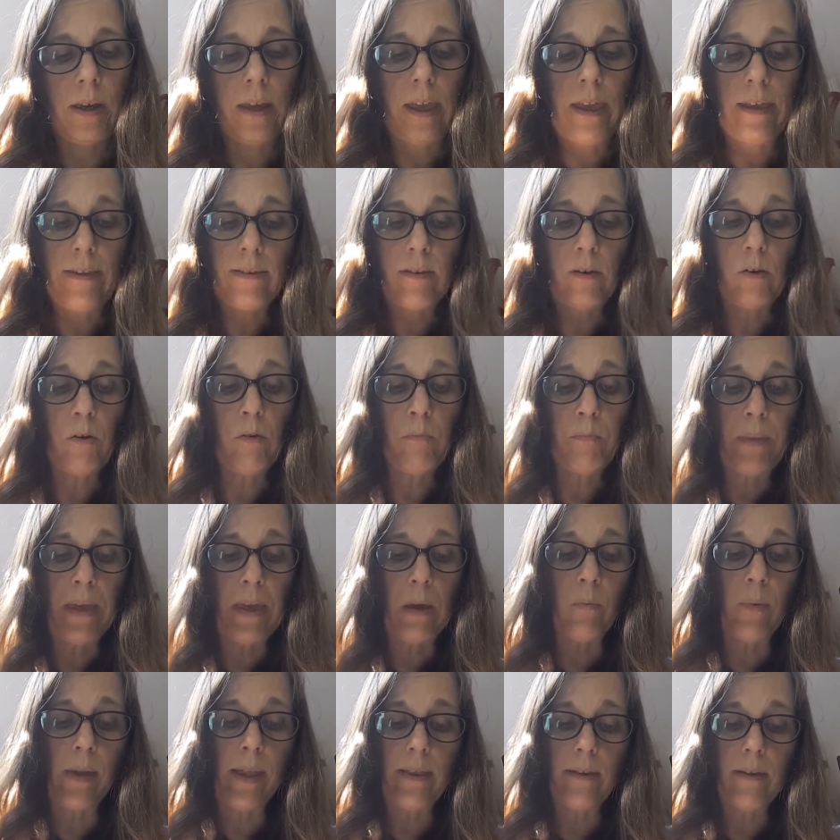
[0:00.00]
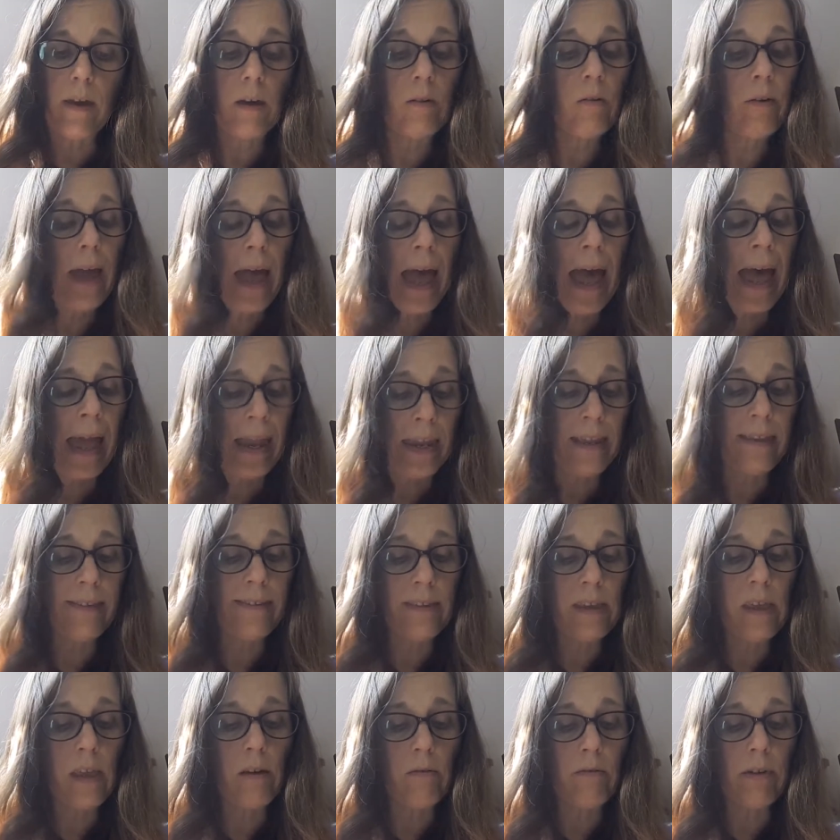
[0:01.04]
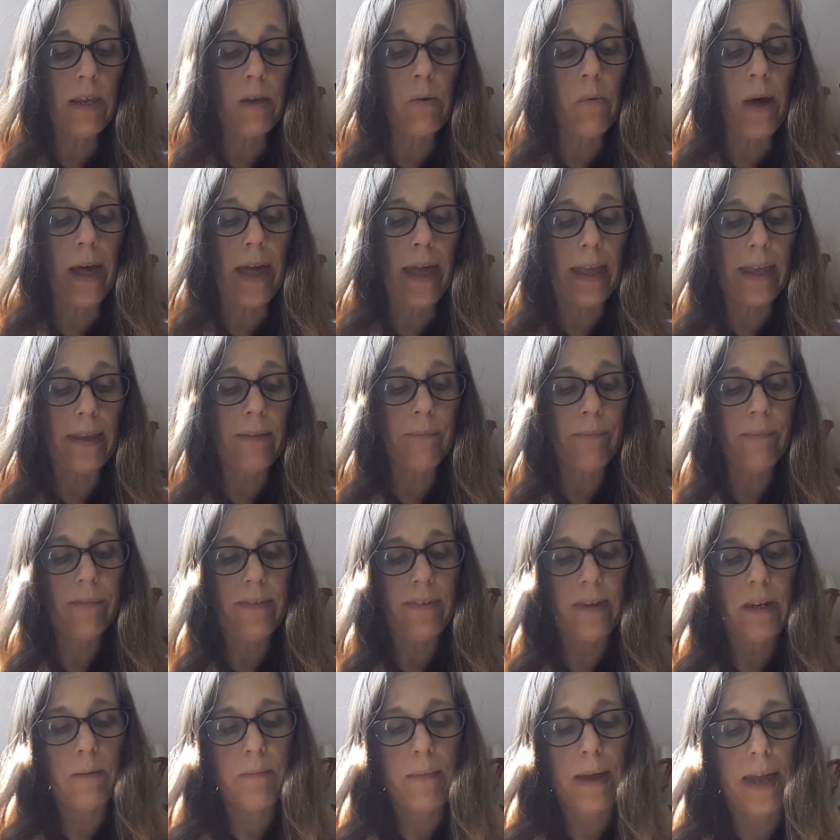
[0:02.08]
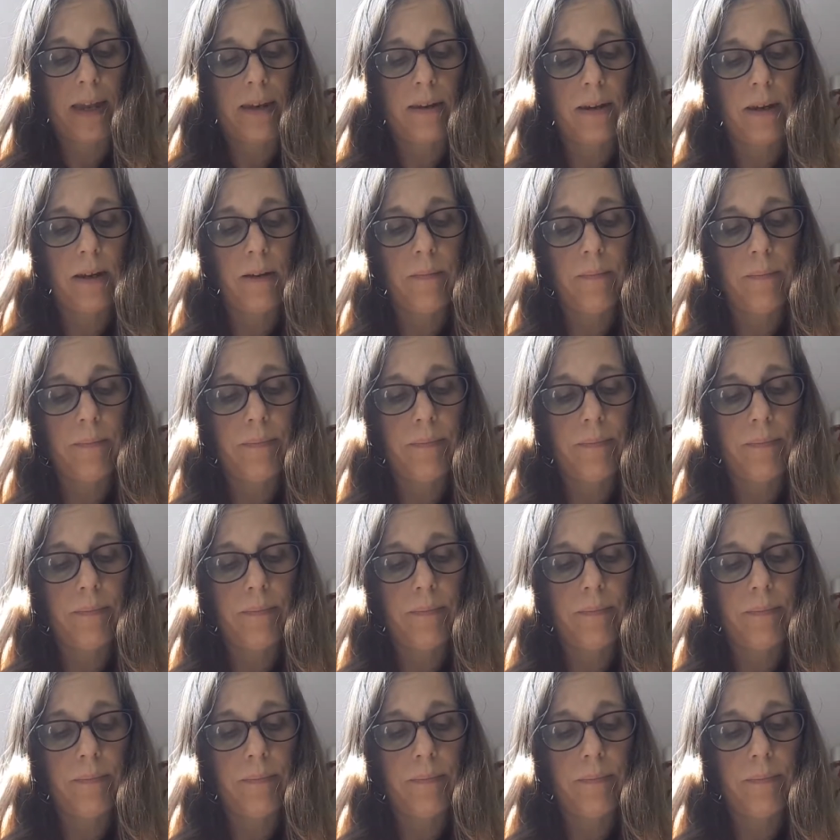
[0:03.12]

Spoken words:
"It's a good big window, and it's the only way," said Amanda.